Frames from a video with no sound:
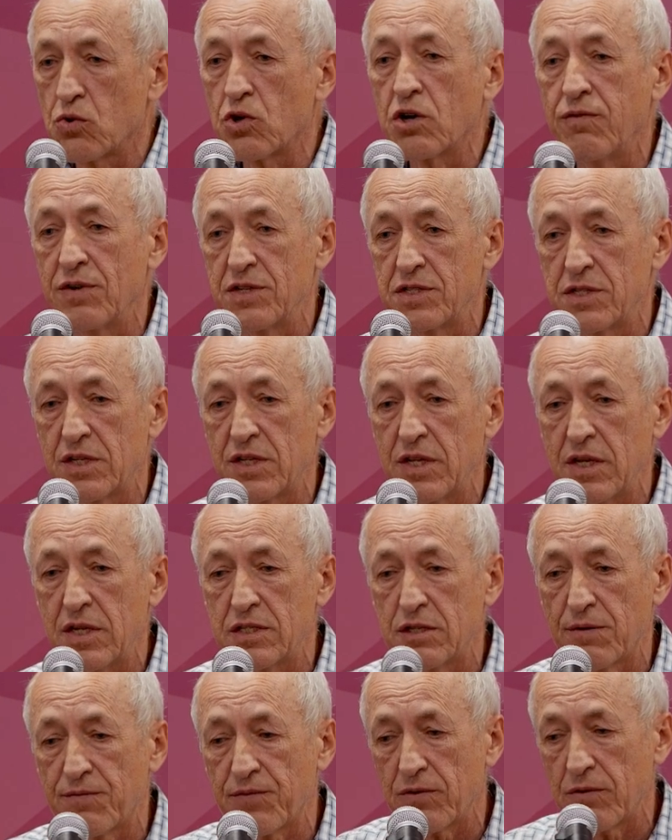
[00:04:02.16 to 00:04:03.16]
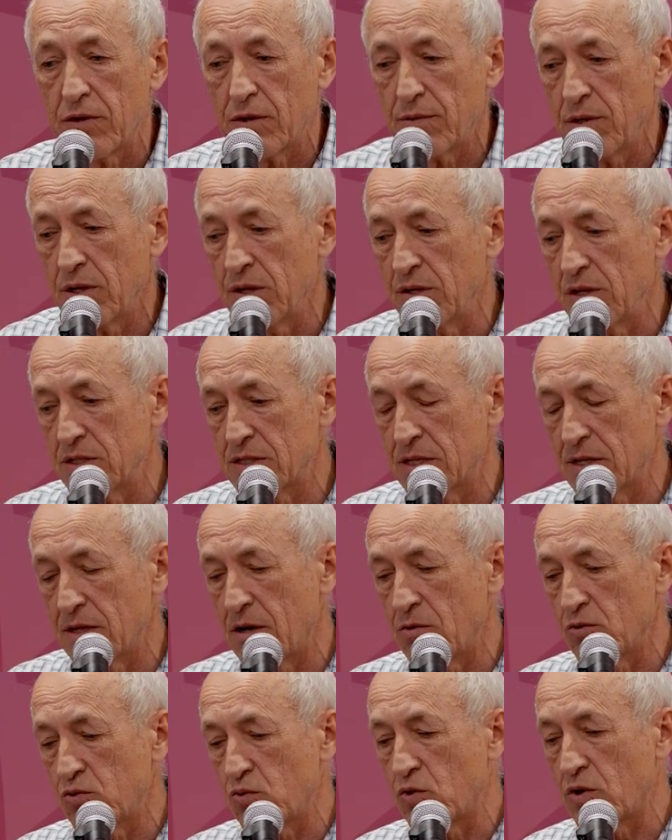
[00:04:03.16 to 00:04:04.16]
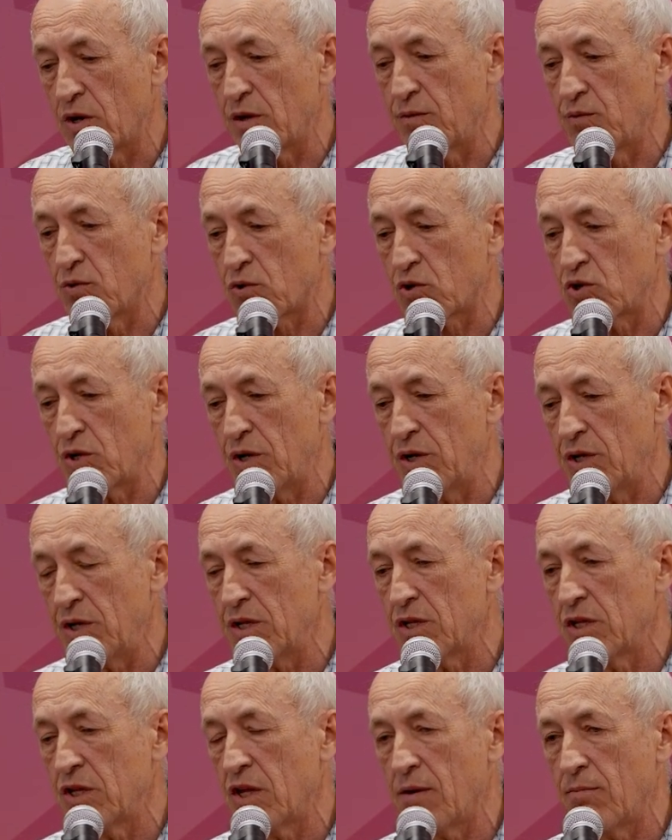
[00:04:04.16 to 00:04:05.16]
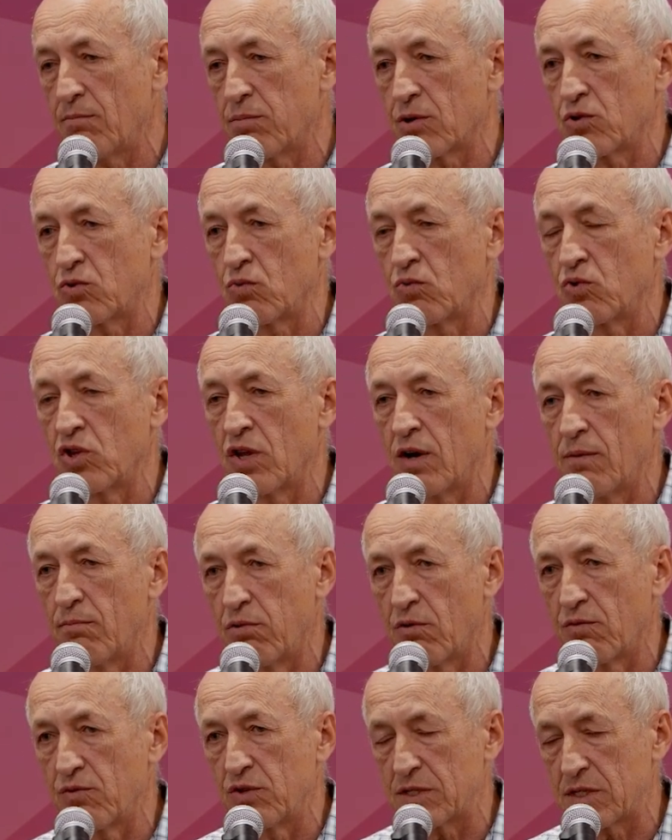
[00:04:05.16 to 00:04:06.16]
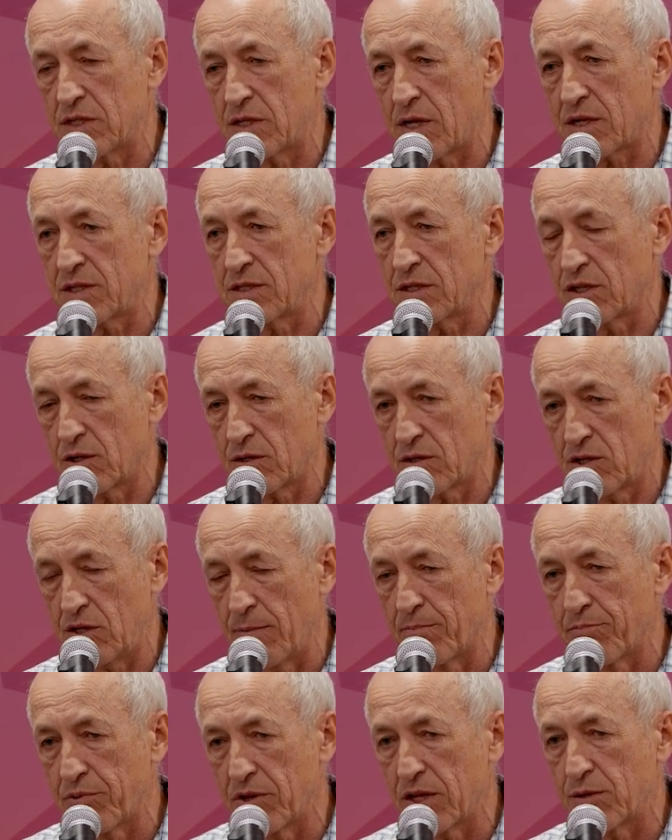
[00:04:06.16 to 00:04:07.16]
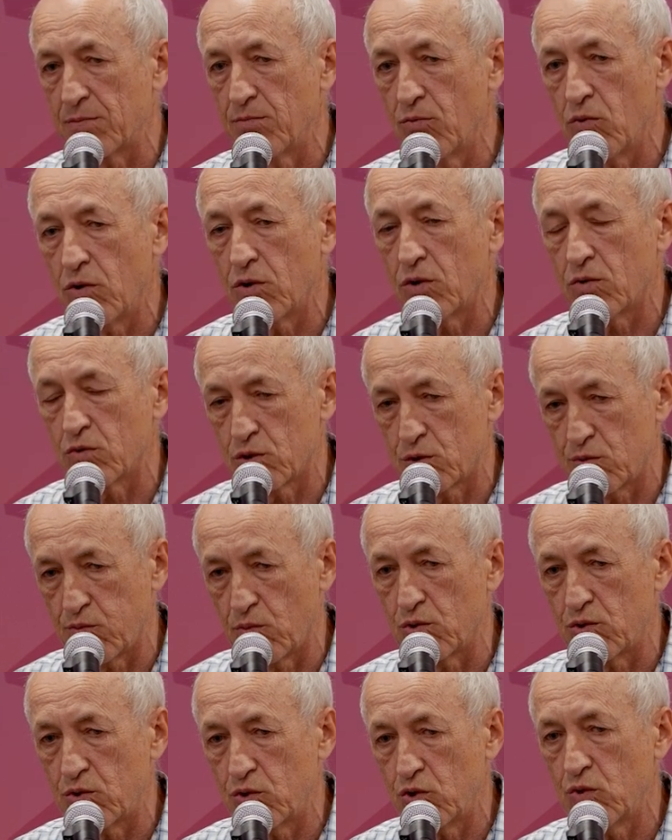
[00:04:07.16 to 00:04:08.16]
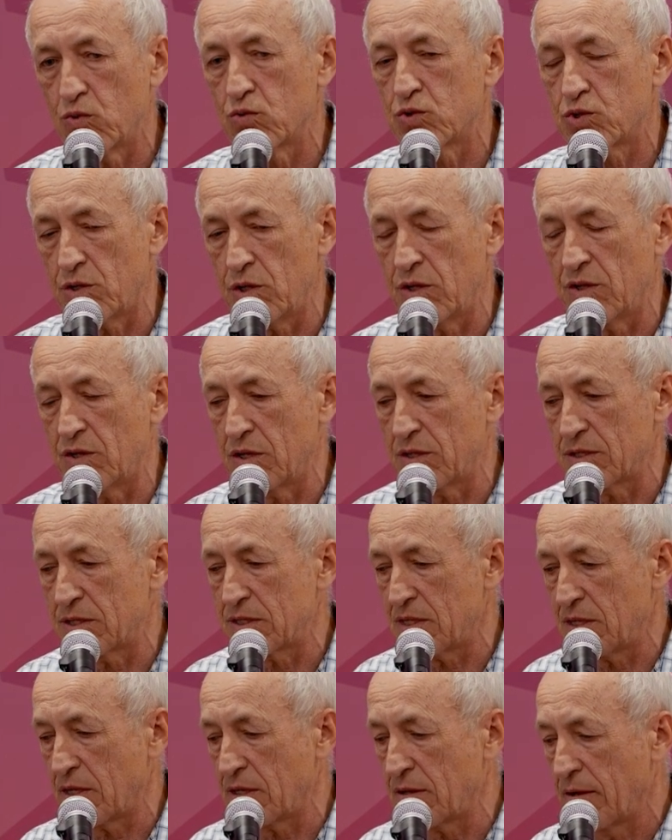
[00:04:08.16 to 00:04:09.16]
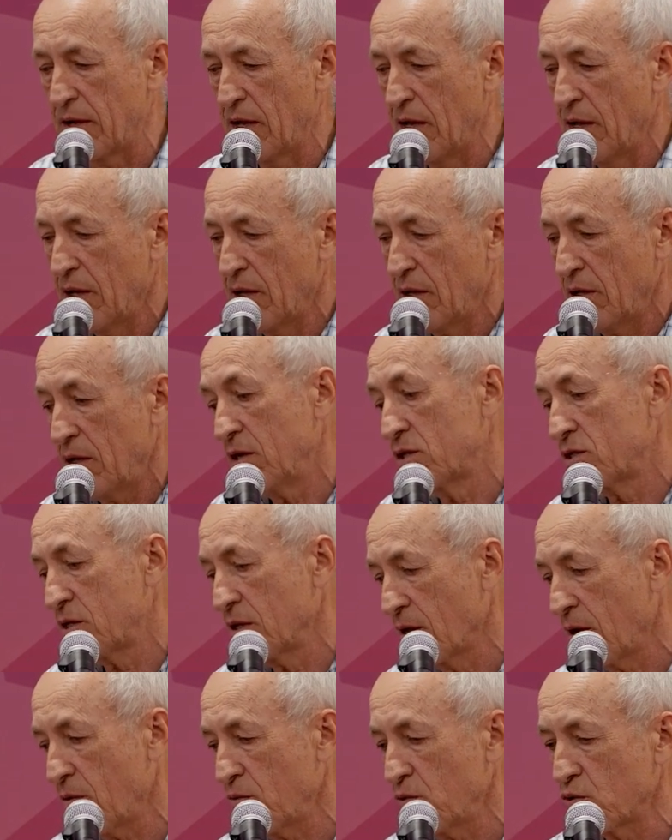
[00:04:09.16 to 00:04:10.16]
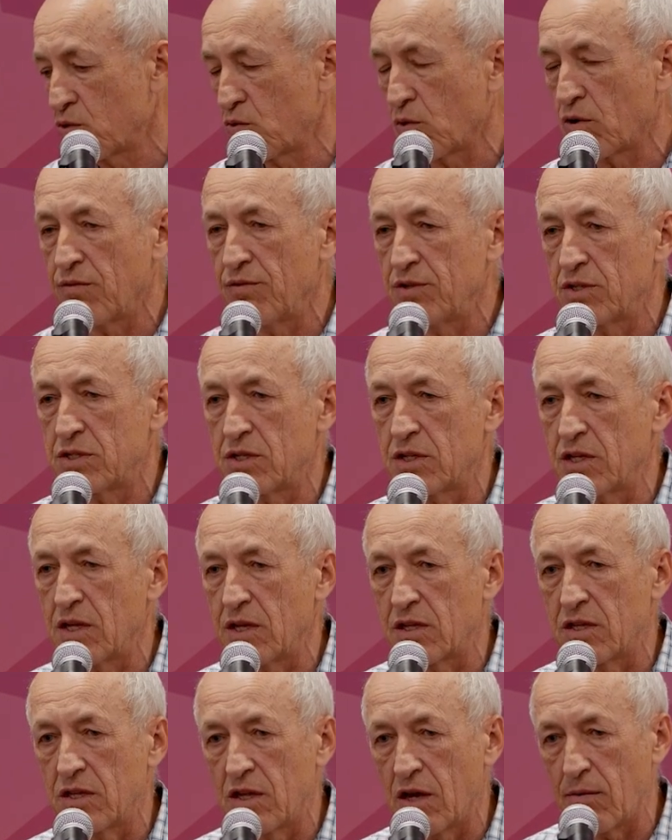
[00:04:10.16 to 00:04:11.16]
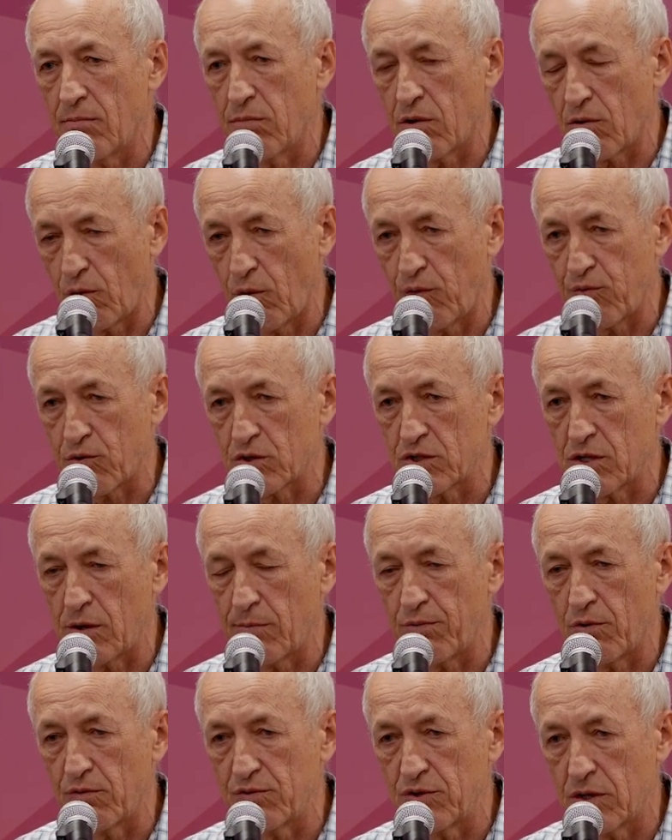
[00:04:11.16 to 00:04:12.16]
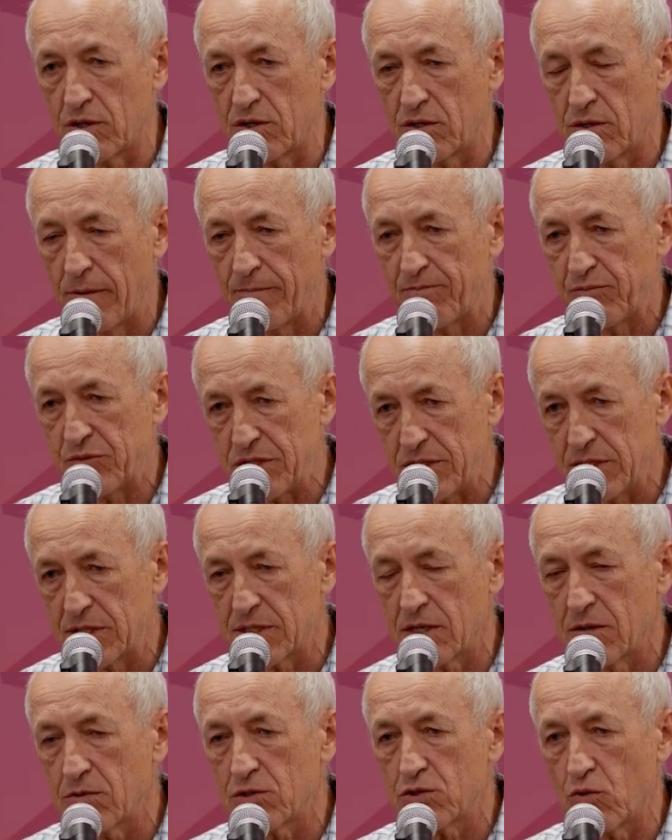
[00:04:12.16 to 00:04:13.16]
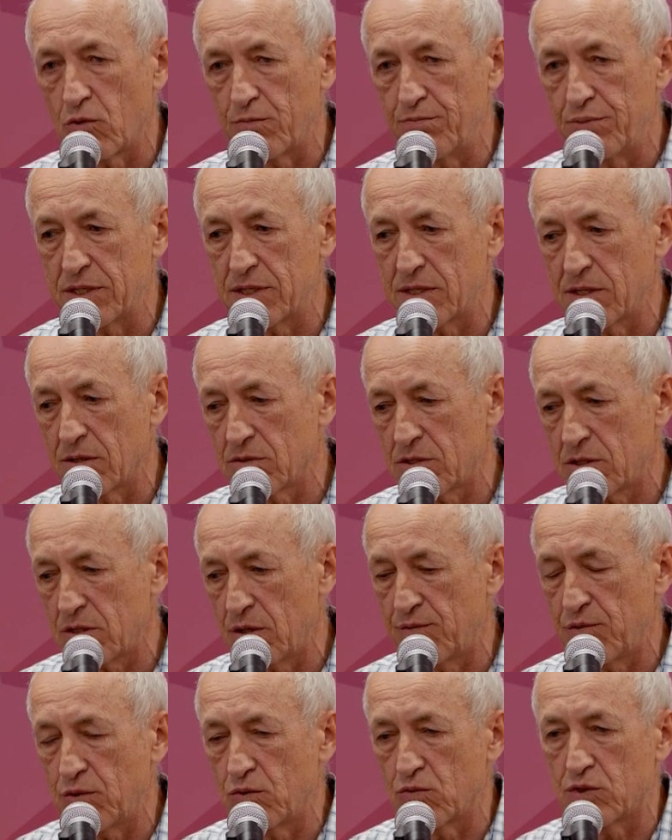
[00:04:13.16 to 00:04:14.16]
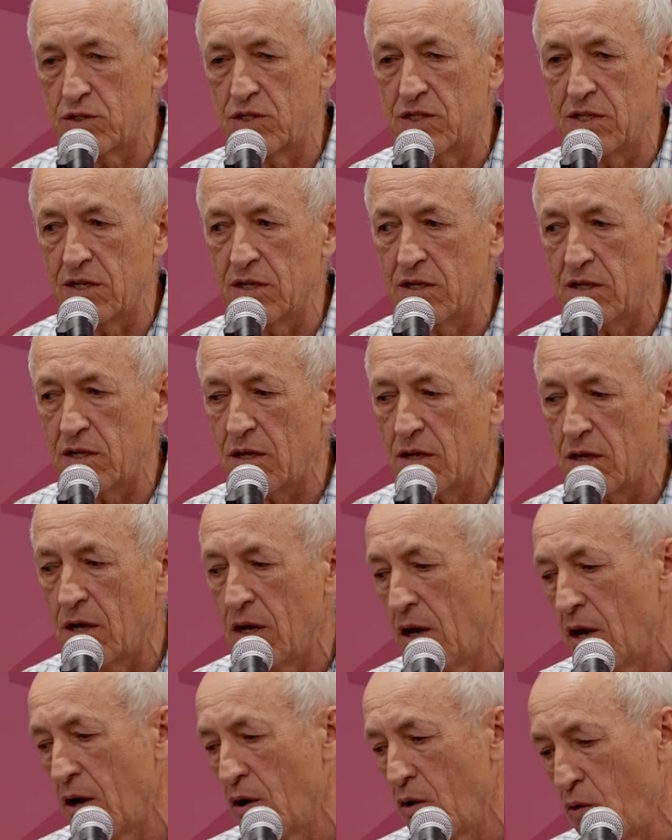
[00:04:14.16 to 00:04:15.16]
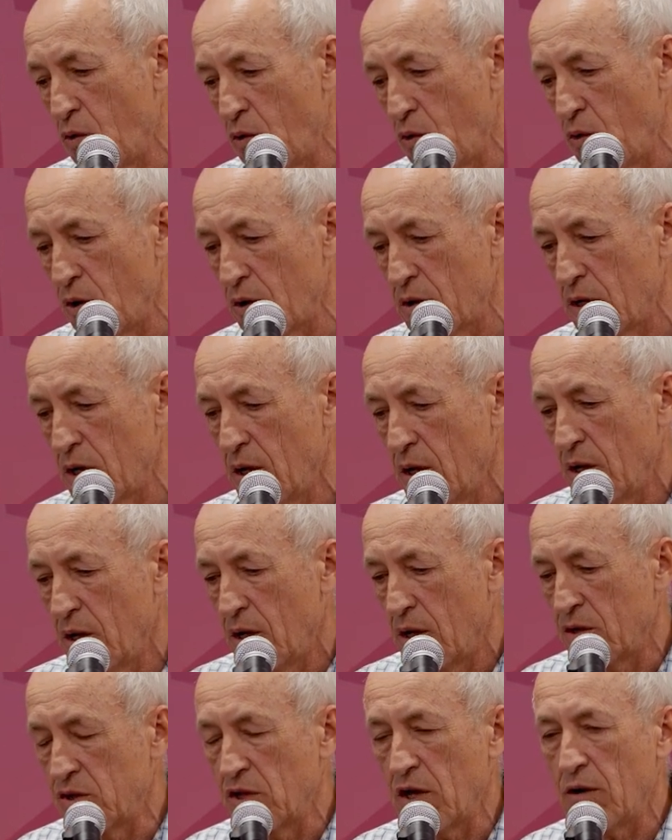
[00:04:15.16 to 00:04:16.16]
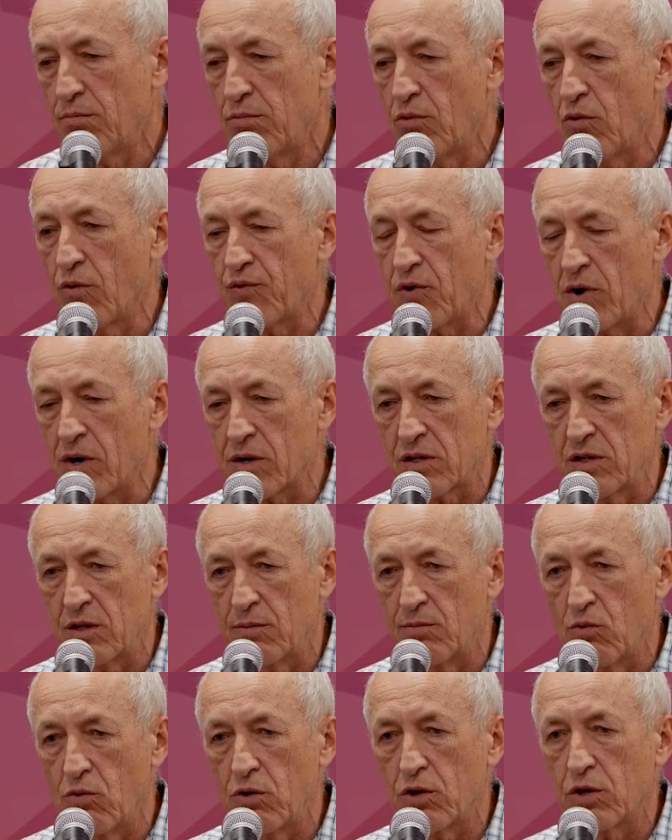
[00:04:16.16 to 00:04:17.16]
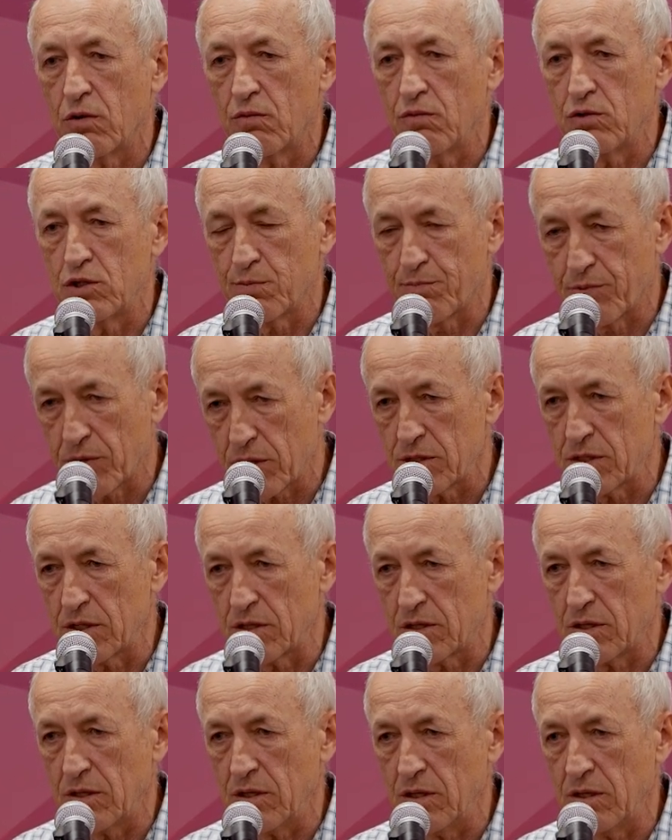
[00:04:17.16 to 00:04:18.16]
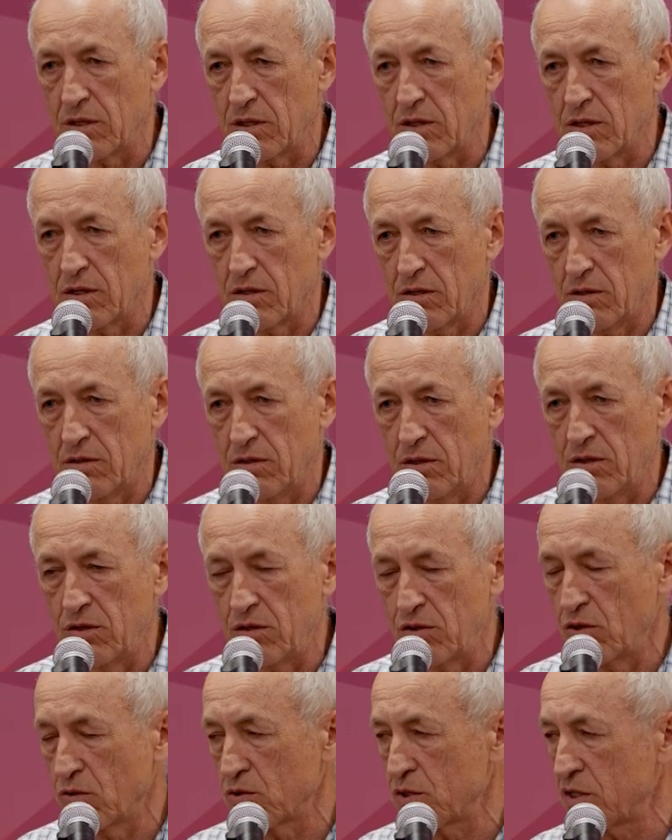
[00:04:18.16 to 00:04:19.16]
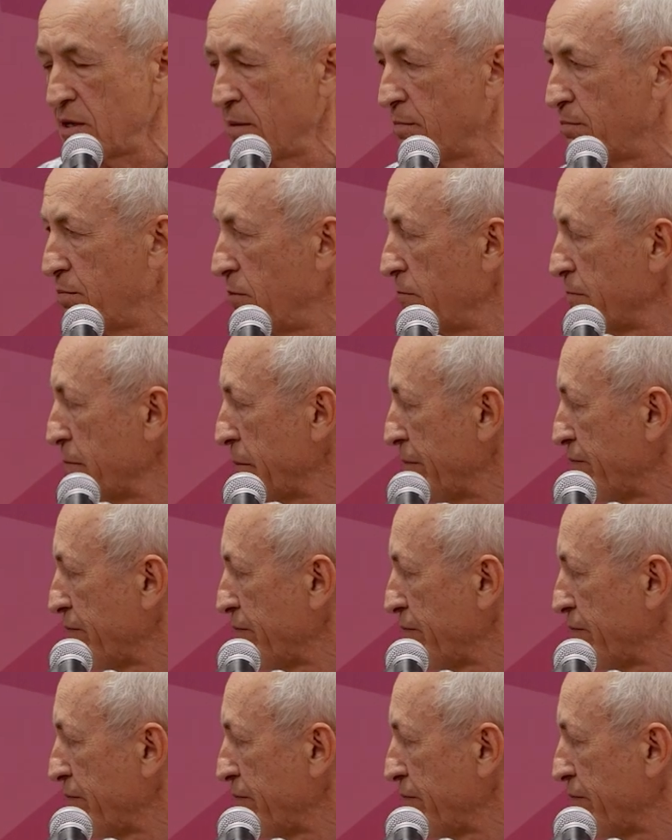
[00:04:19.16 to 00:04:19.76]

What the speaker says: quantitative, and it's allowed to convert read number to number of the starting template molecules what you use in the assay. It's allow you to quantitate number of, for example, the T cells or B cells if you use DNA, or number of RNA molecule which present in your sample.